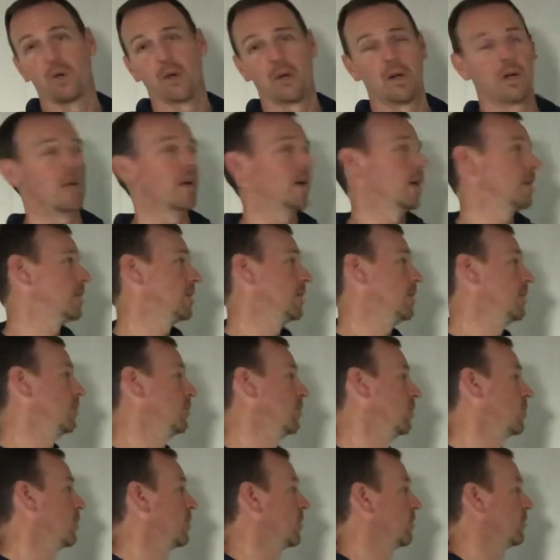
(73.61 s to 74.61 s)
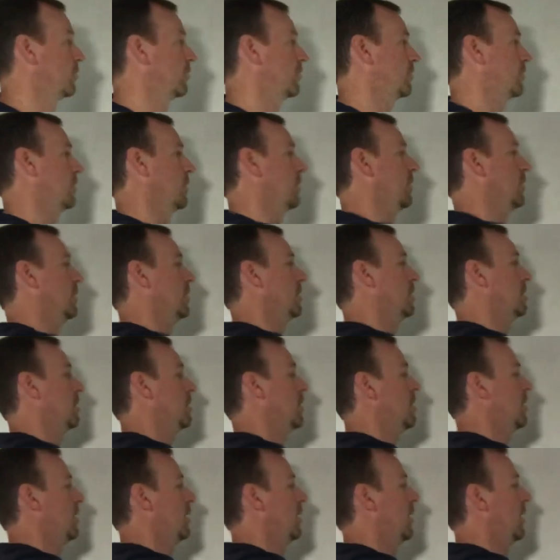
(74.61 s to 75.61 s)
A lot of teams will want to stunt
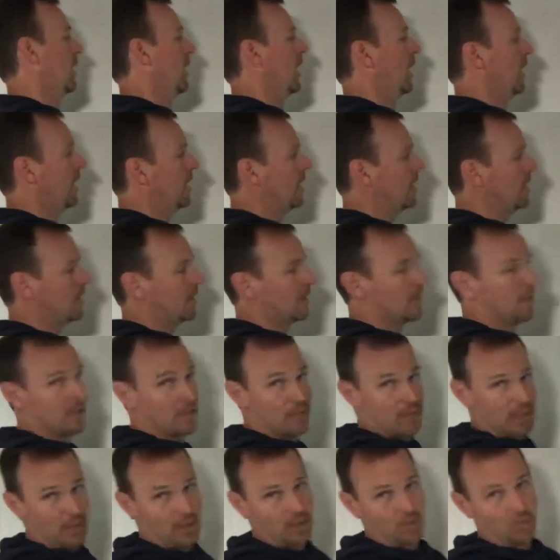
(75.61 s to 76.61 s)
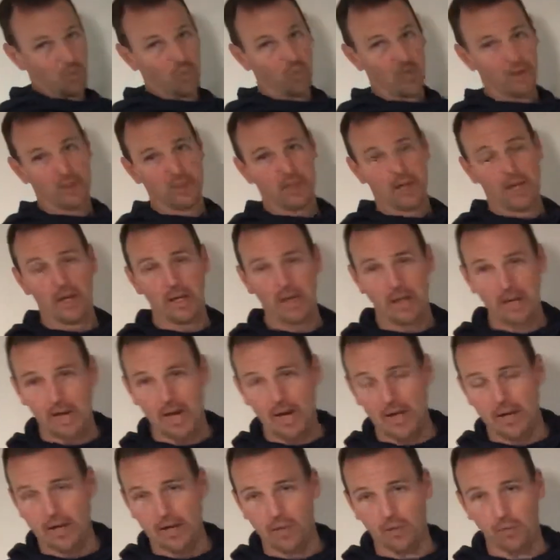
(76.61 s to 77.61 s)
late and bring that
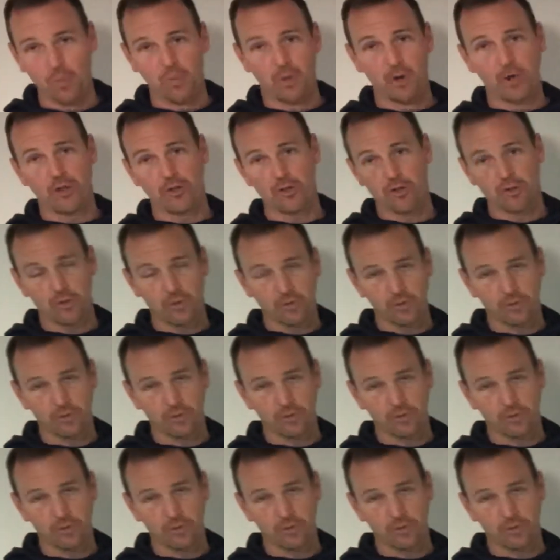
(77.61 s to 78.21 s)
guy in pressure.